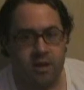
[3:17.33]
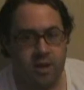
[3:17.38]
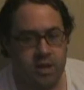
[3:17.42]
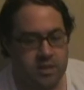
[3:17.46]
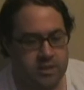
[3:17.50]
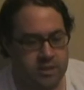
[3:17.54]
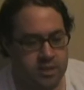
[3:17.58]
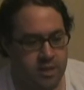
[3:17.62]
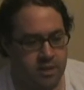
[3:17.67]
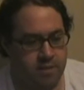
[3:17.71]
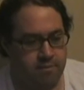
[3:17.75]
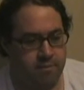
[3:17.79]

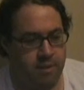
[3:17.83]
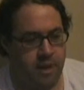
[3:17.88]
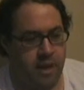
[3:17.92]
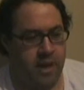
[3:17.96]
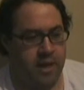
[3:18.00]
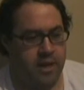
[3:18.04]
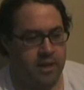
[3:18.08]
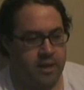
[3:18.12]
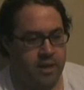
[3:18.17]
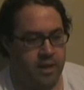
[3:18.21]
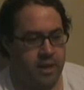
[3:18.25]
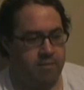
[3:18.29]
cousin of
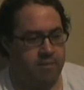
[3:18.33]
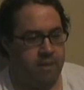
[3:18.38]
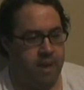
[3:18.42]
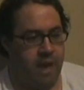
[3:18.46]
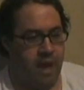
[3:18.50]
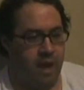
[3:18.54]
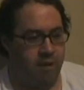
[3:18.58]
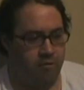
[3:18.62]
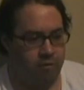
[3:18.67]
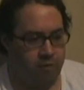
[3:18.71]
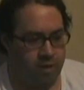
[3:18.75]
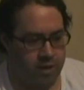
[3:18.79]
mine named
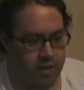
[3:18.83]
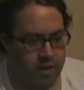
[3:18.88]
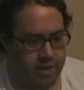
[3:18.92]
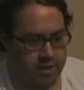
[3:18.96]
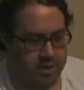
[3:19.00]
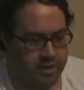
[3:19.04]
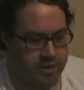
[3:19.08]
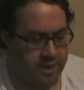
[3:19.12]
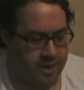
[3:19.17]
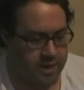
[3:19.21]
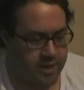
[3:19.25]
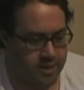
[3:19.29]
Alfred
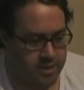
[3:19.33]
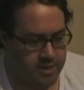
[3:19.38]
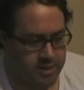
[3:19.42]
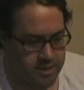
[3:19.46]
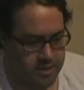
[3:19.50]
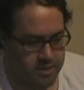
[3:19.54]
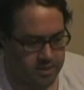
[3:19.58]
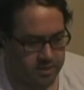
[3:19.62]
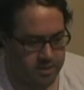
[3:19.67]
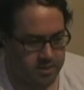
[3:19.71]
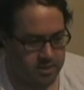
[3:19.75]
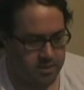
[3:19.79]

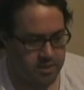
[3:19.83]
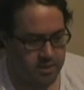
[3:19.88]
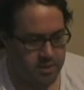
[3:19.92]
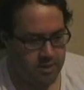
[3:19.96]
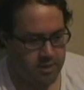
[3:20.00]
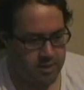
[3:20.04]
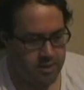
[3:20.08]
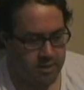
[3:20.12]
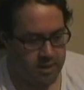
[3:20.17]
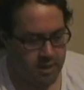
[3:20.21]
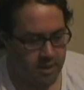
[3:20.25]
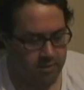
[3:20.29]
Ledette.
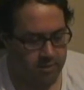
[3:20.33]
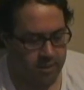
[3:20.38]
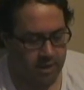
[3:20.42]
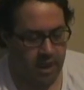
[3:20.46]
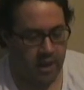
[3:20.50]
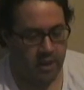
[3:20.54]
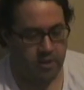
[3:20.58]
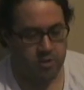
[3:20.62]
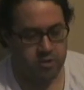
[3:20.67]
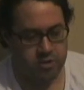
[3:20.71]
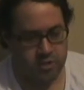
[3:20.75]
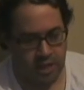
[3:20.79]
Him and
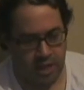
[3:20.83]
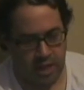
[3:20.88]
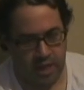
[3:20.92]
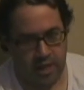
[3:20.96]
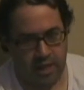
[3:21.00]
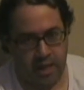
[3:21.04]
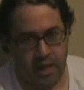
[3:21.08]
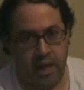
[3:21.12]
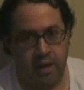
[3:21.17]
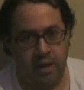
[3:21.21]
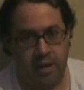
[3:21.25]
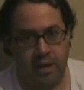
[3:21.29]
I used to
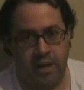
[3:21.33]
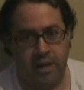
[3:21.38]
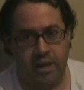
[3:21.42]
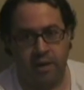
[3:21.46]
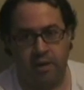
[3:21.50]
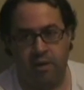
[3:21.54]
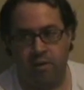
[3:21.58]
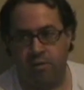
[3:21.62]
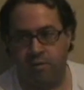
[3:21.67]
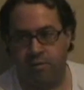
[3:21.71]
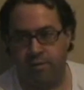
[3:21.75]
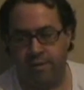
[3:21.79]
hang out
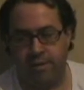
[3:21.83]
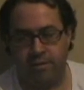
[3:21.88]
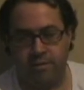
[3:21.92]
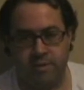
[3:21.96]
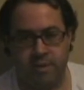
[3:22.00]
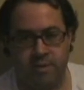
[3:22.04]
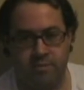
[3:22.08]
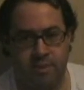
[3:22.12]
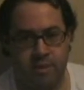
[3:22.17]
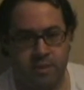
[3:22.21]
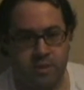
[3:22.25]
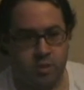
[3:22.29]
later on when I
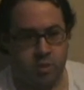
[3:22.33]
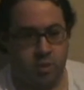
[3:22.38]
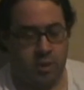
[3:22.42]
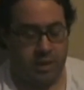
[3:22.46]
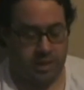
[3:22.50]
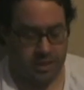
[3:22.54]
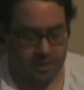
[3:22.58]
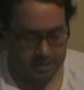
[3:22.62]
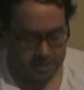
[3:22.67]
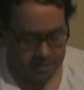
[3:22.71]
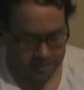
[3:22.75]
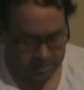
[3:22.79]
was in my
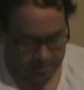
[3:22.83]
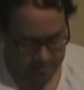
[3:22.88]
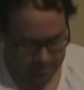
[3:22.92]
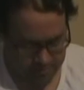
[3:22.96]
20s.